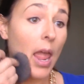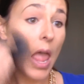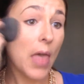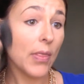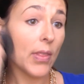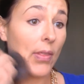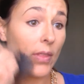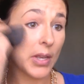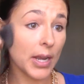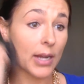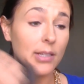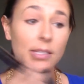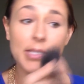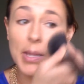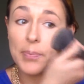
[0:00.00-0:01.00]
And then the
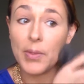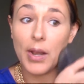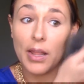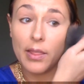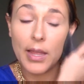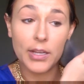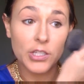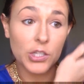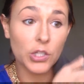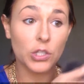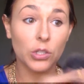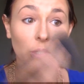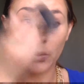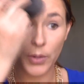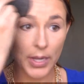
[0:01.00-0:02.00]
next step that I like to
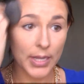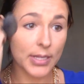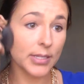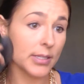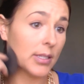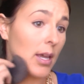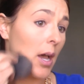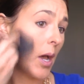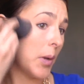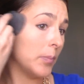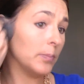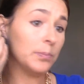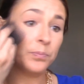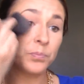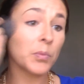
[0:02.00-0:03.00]
do is,
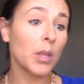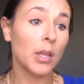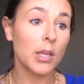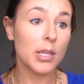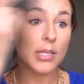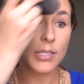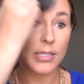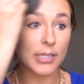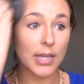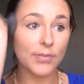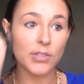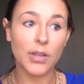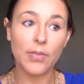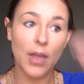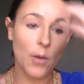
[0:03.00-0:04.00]
since I've
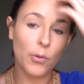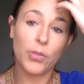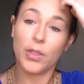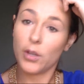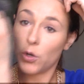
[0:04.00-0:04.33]
done that with the